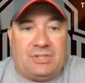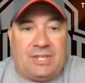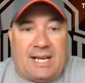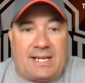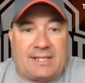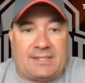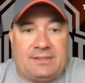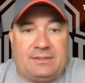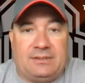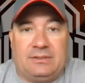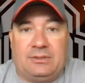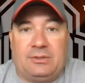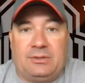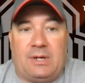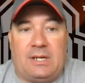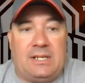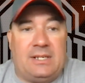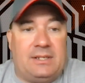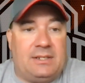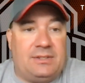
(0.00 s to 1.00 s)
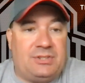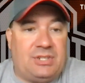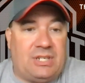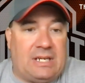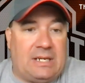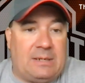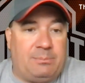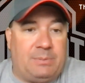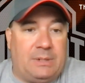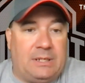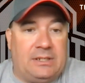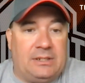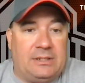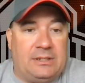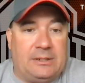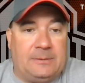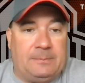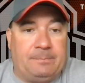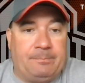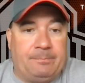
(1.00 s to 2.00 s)
Jackson graded a
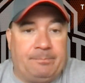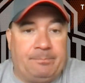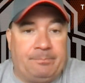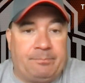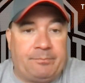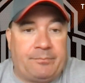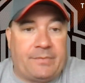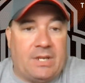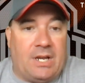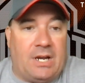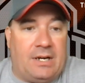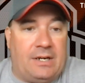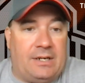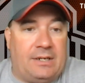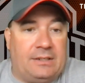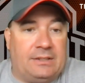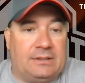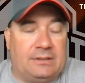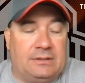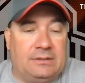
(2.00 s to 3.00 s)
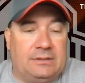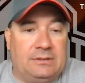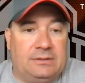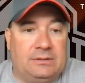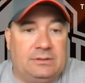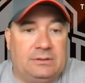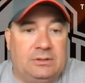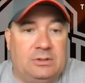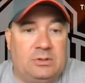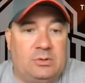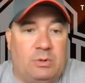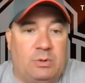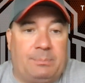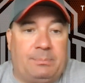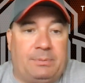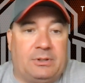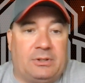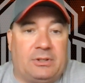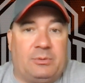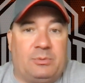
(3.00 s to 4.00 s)
champion. Luke
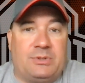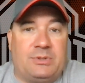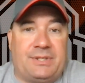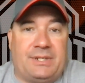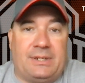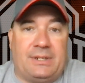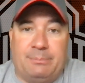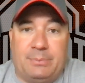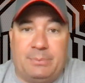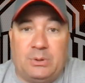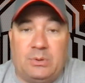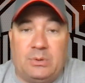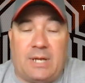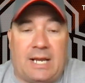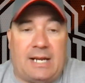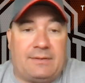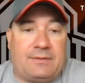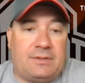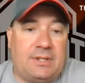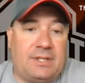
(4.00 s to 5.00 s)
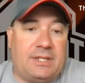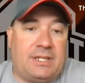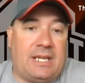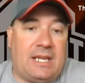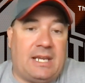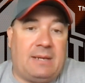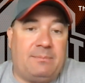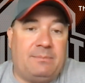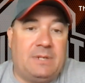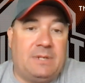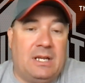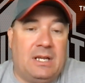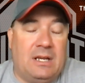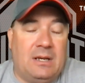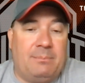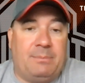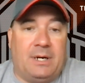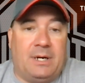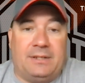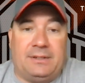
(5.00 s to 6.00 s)
Whipler was in a boot after the game,
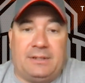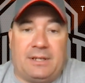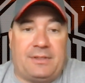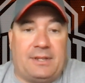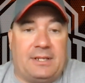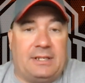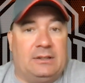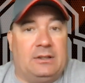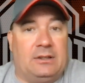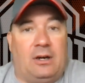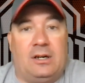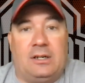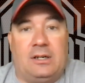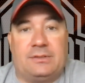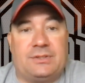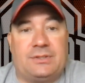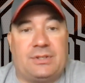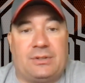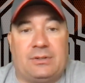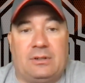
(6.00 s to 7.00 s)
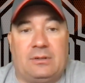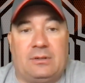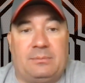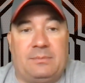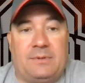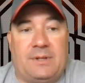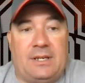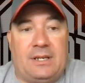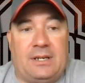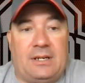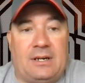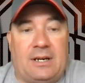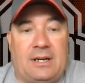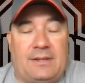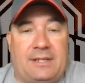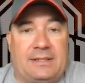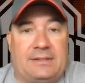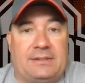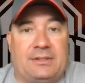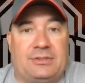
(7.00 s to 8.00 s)
but nothing long-term there. I
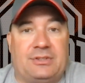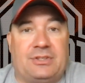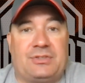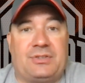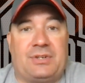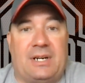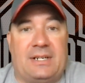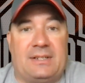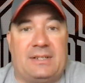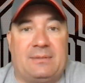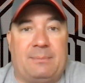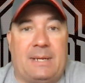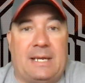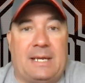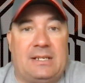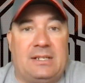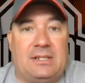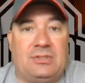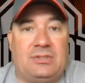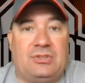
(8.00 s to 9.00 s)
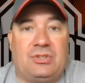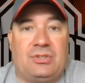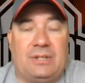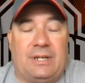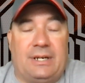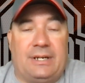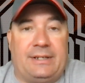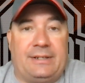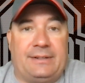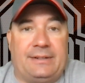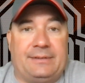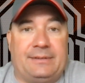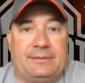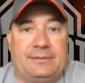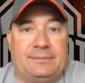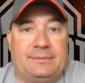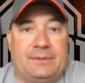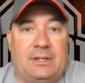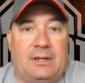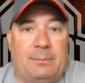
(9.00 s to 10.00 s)
think they're just trying to manage
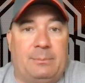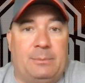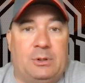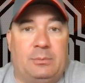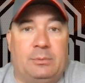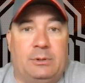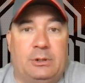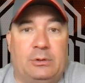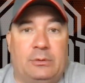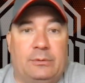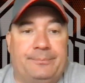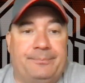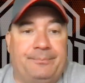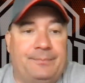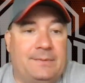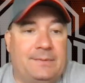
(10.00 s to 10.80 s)
Boo-Boo.